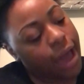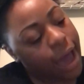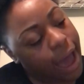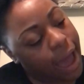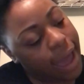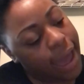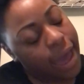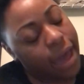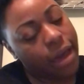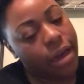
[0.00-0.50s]

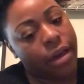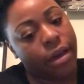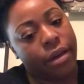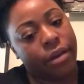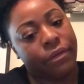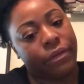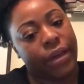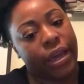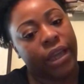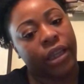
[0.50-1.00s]
I
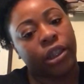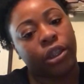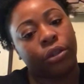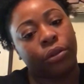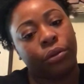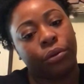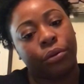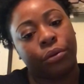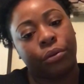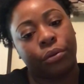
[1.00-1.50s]
have a
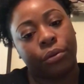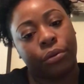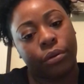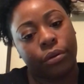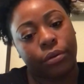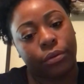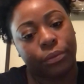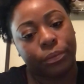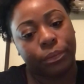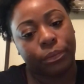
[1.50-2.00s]
little,
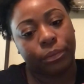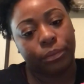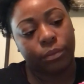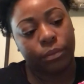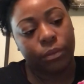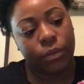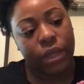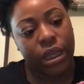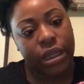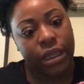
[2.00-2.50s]

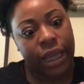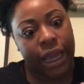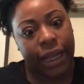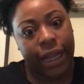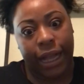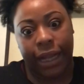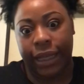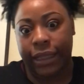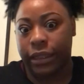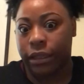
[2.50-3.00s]
a
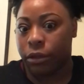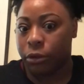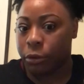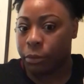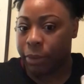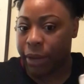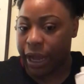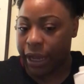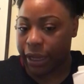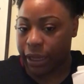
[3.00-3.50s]

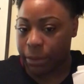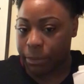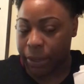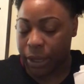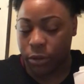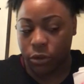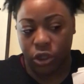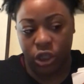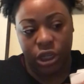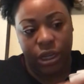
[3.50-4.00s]
little pocket
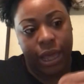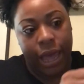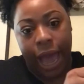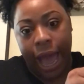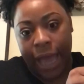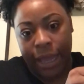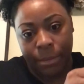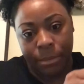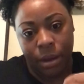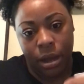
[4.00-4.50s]
pouch that
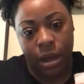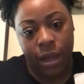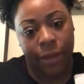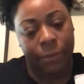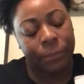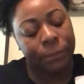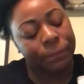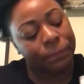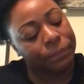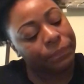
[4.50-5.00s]
I bought,
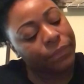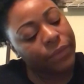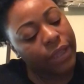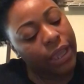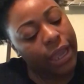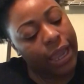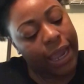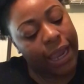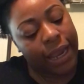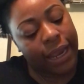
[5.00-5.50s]

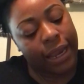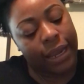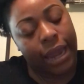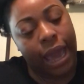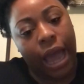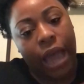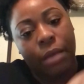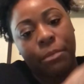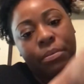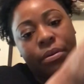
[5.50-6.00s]
and
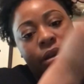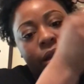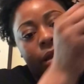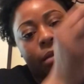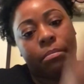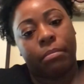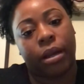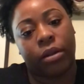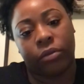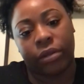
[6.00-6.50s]
I put my